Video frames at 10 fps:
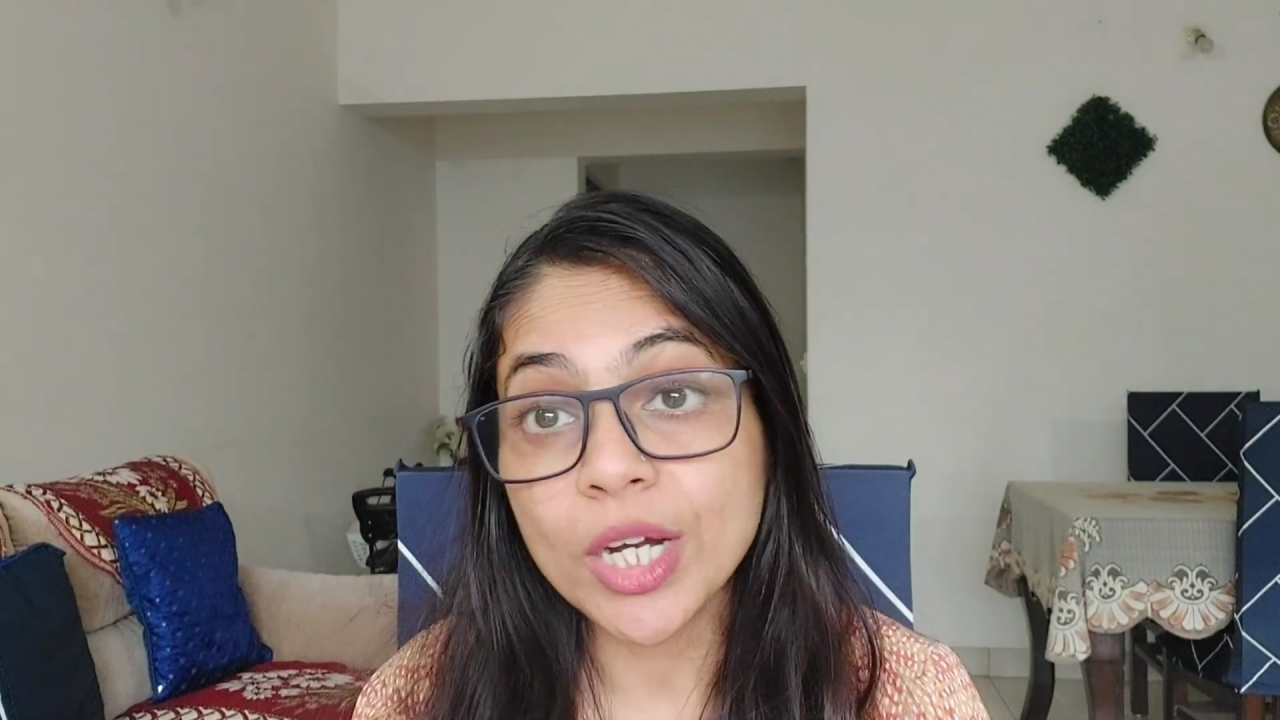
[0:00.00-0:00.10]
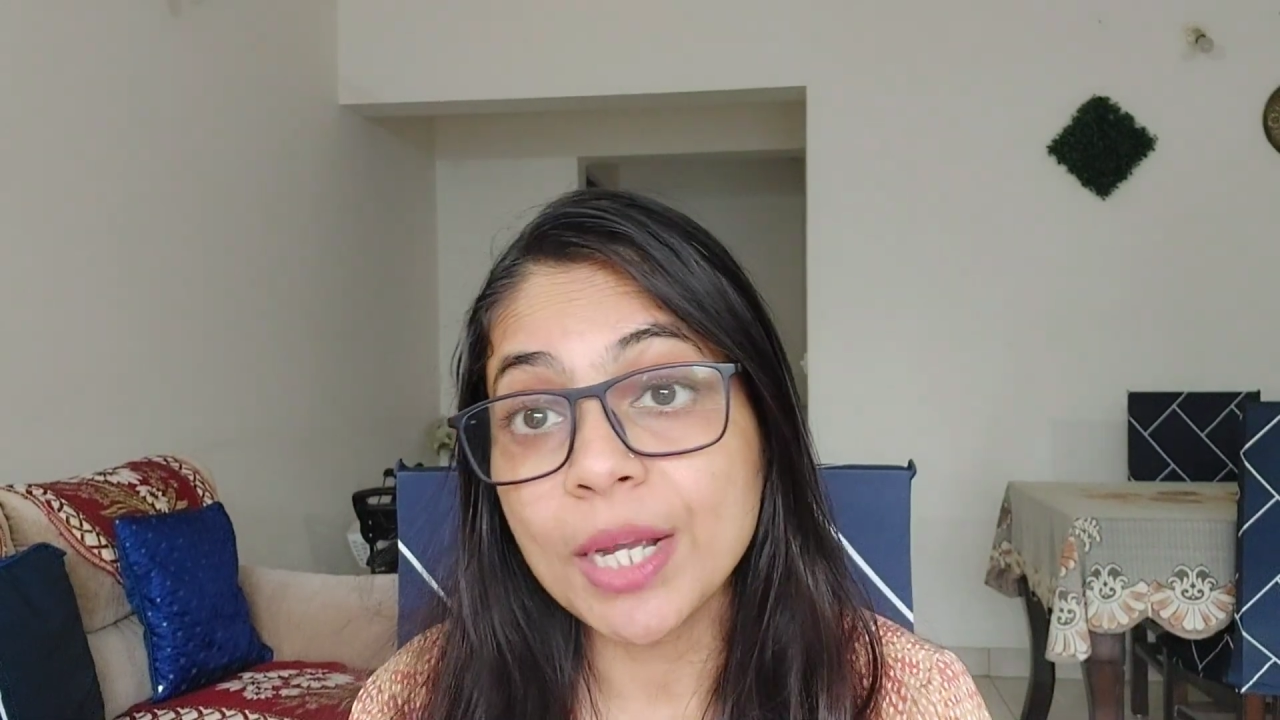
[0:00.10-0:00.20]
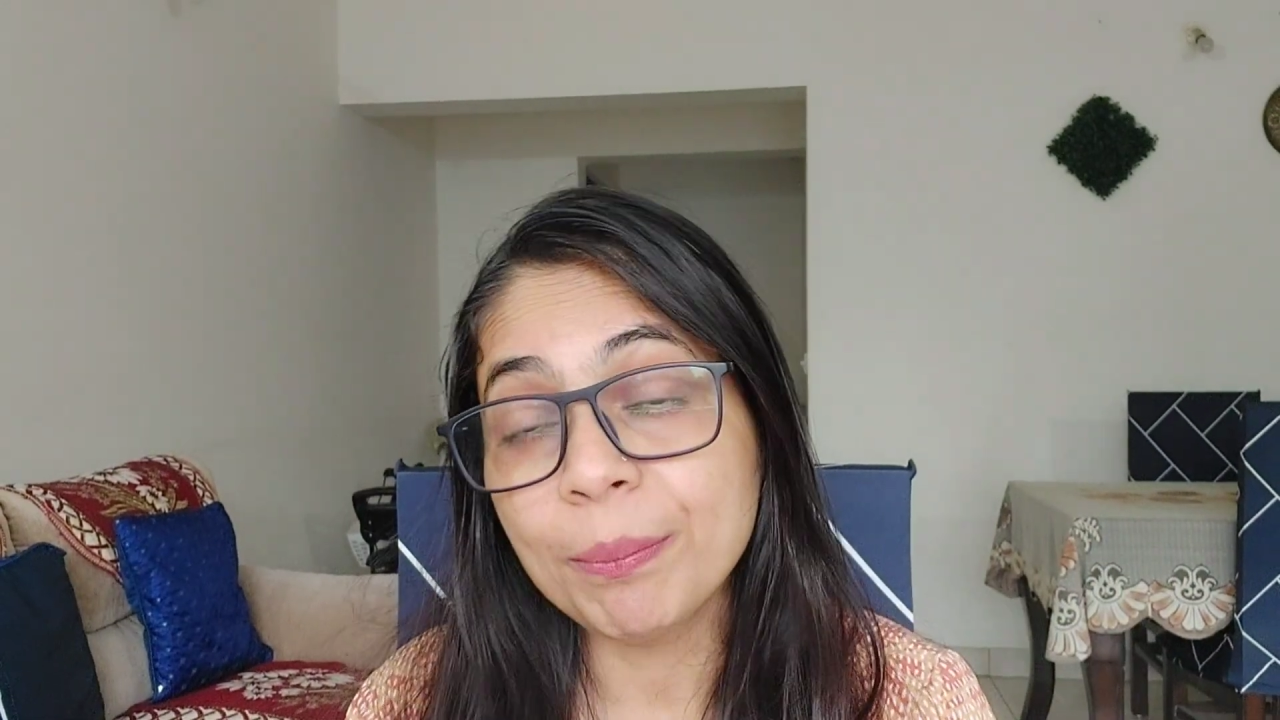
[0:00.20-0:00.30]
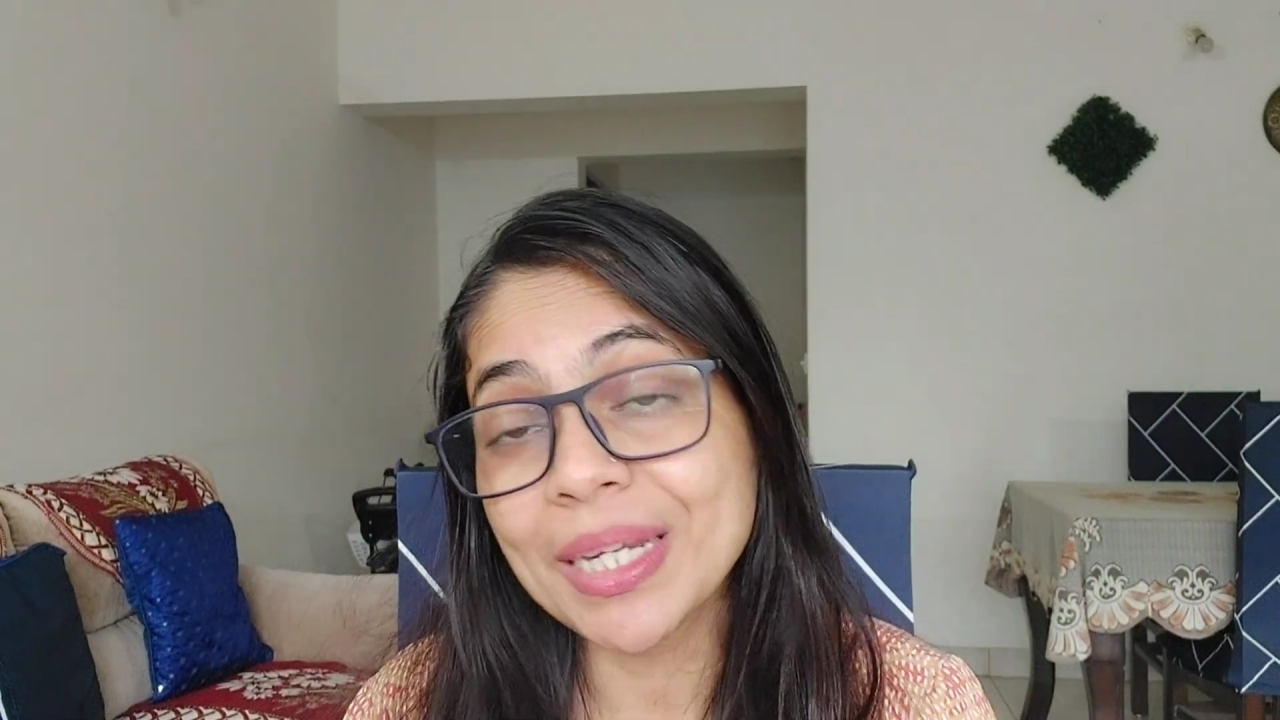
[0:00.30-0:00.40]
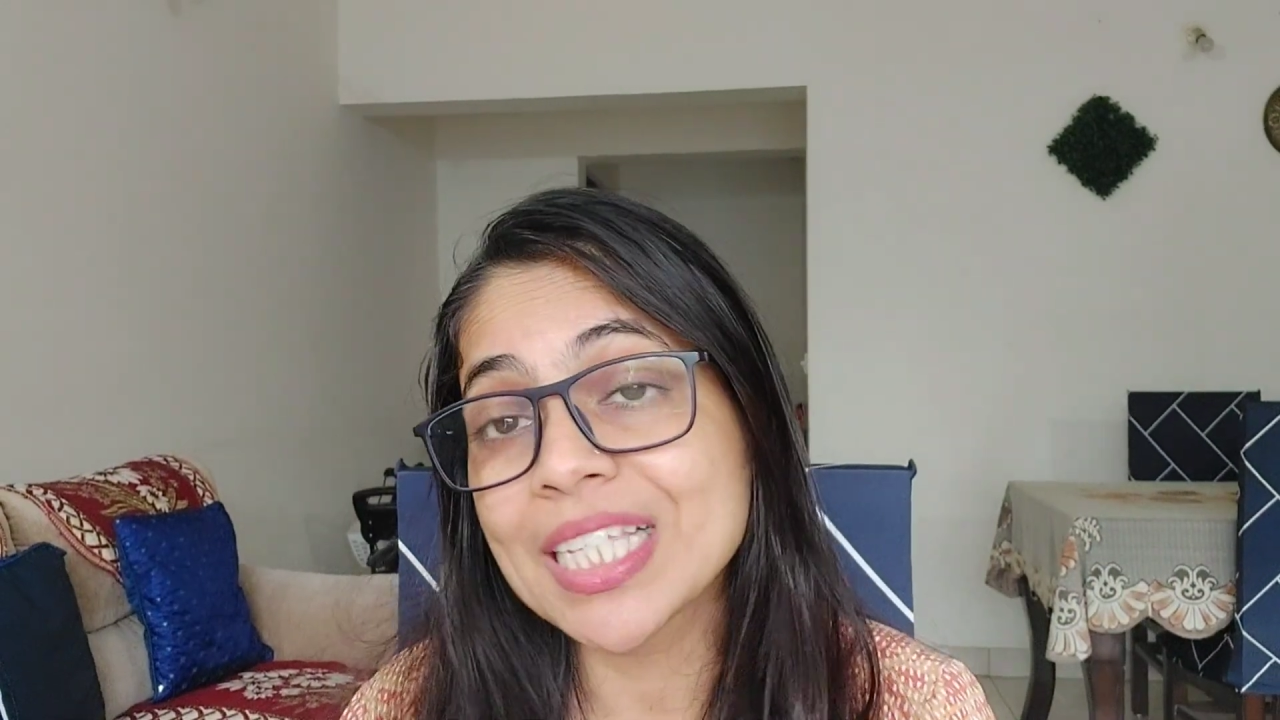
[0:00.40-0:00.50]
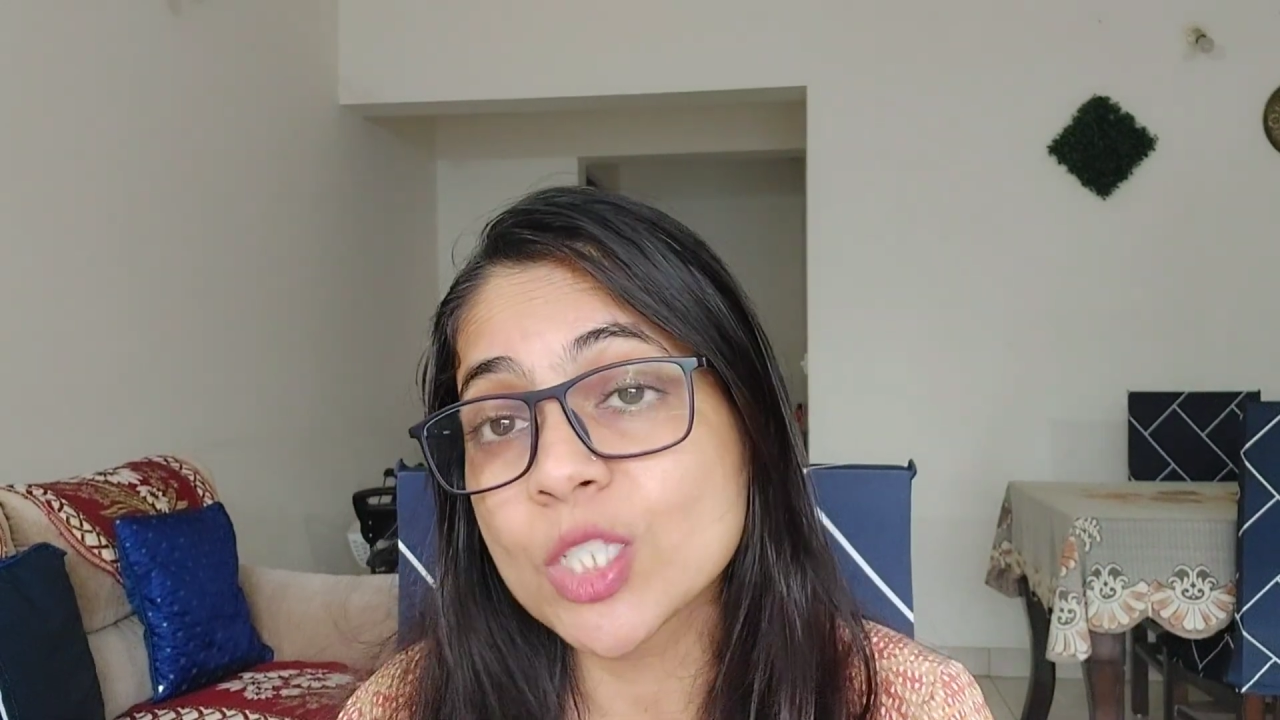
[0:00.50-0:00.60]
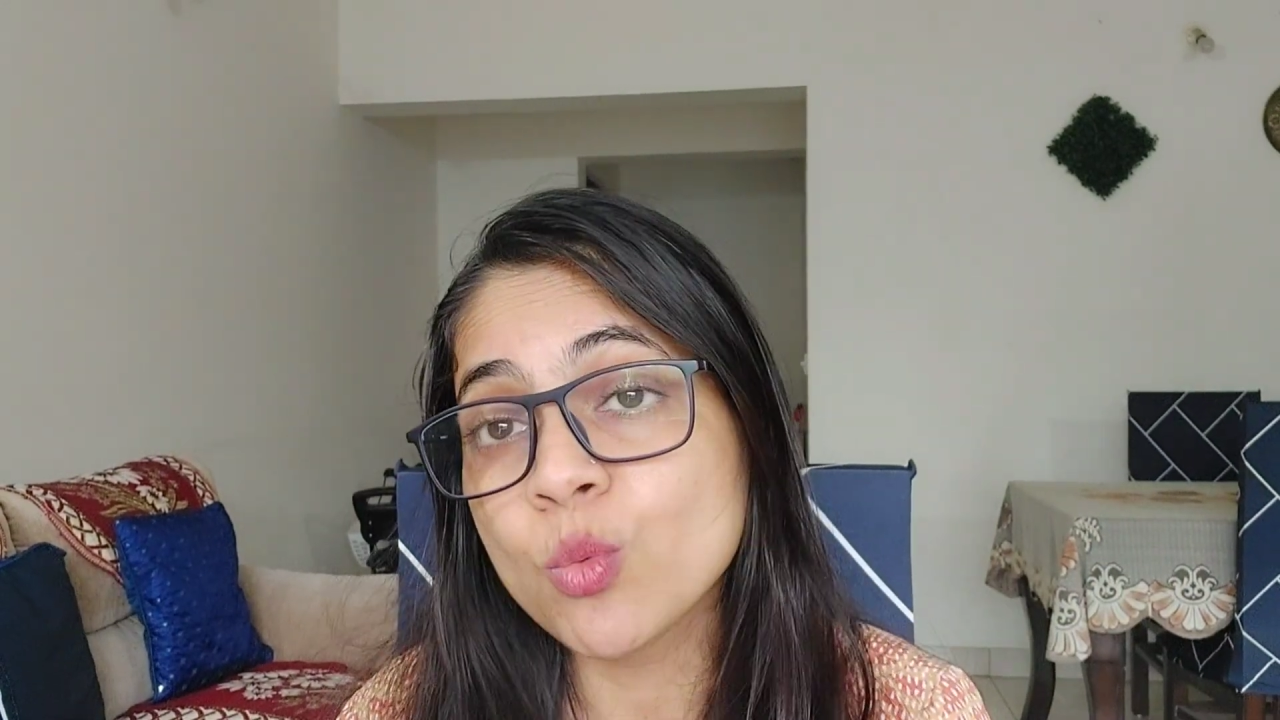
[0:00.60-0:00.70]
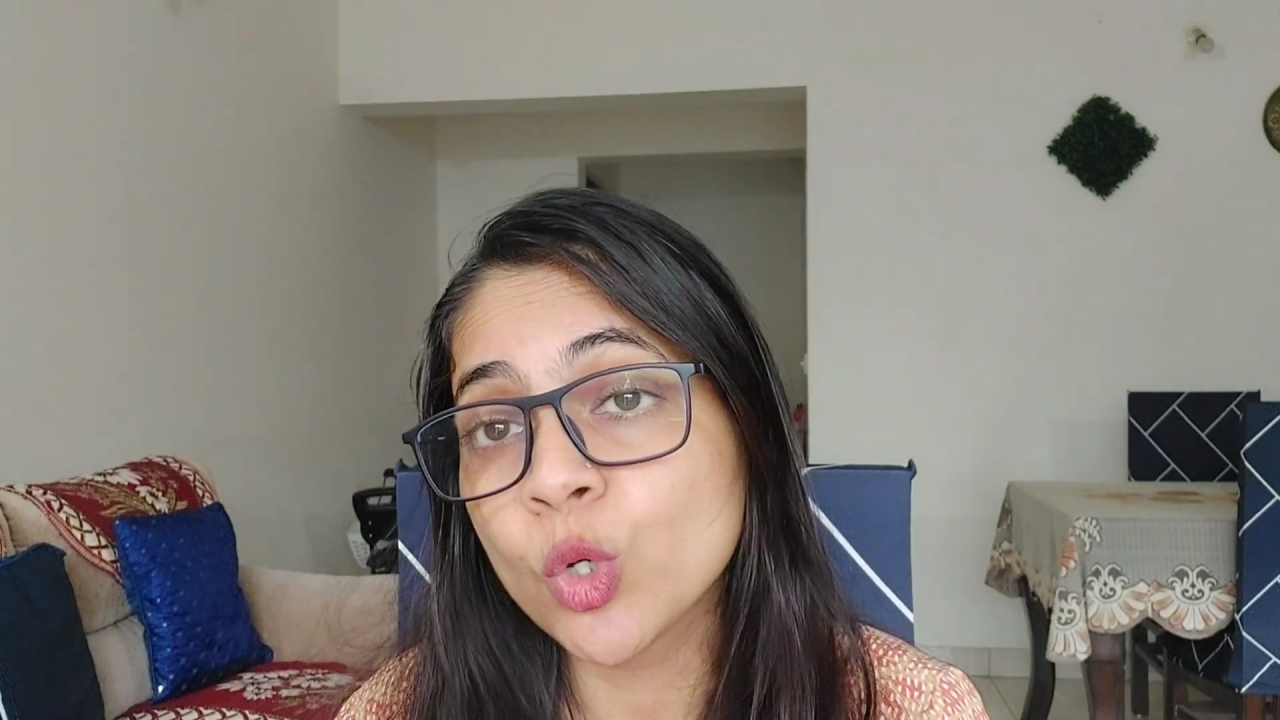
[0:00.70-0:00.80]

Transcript: workplace.